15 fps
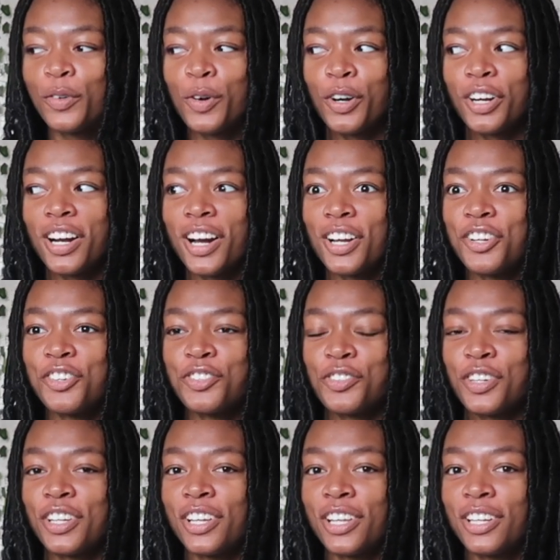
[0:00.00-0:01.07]

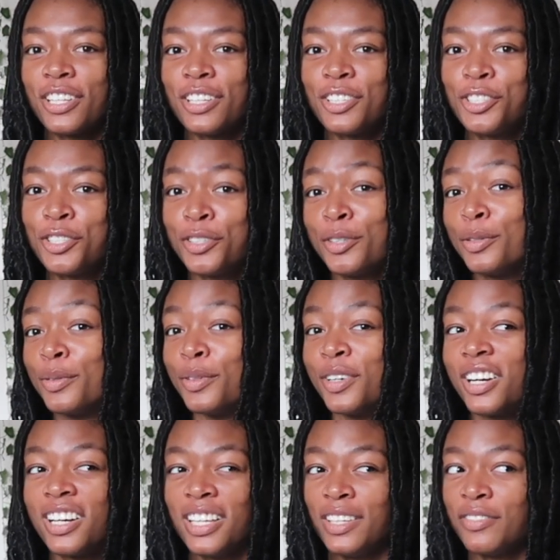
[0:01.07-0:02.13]
400
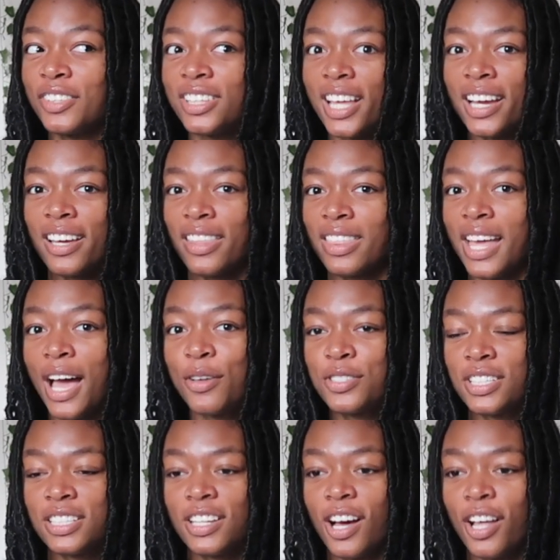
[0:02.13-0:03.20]
to even like a
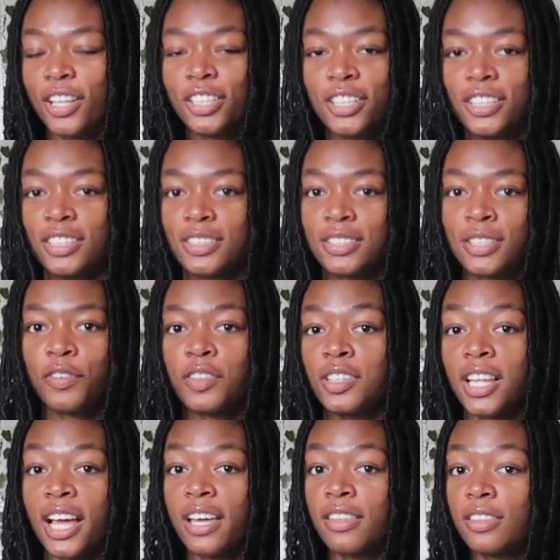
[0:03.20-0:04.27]
thousand dollars for
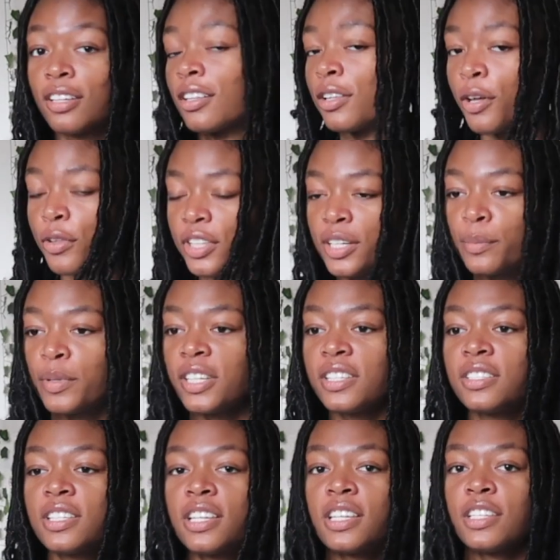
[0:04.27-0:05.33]
like the clothing
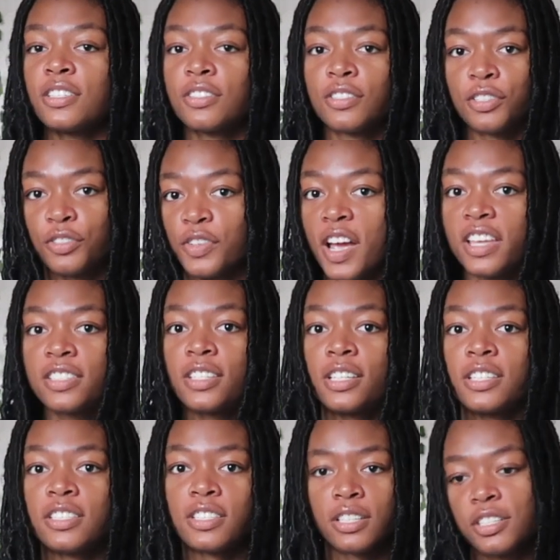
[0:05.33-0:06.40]
pieces, the
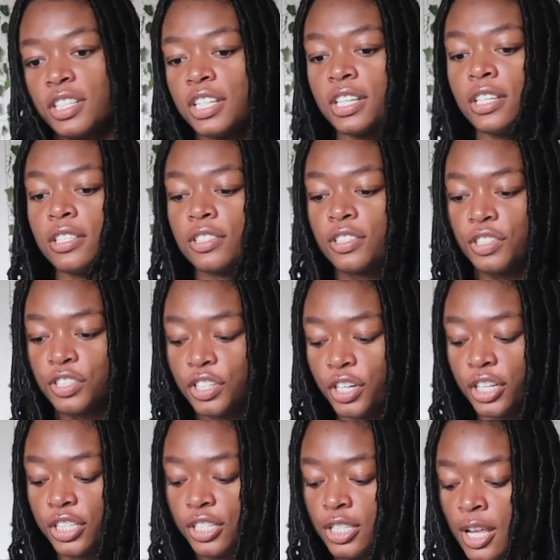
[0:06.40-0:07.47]
dresses, the jeans, the
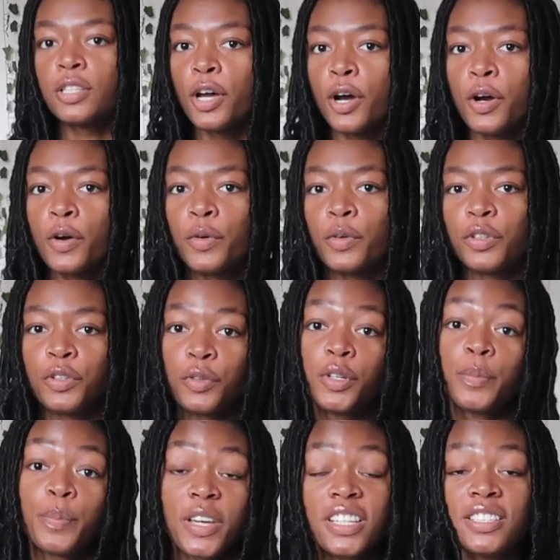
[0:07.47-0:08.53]
shirts. So you
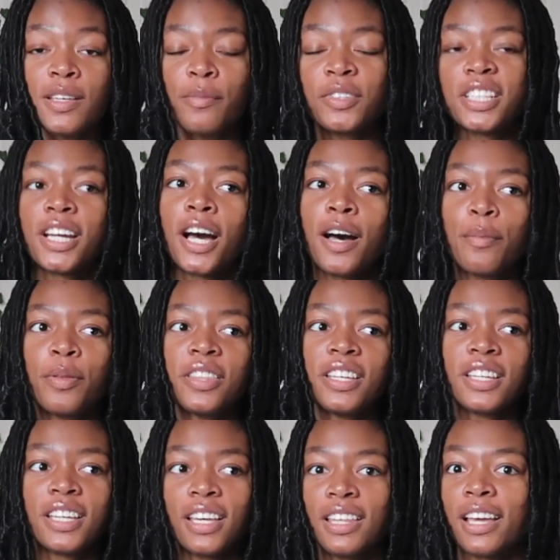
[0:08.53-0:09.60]
could pick something up
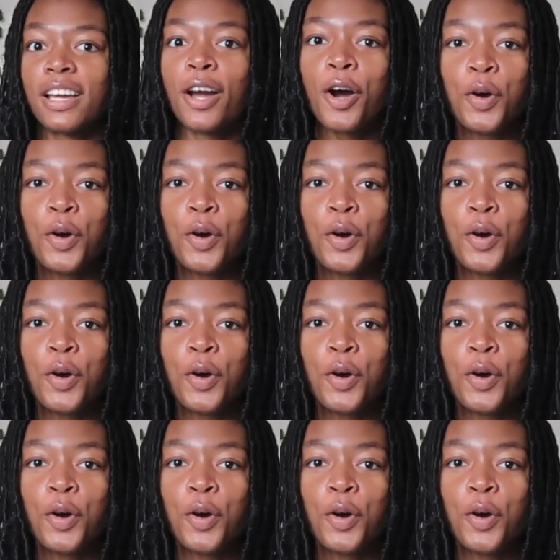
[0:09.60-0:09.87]
thinking like,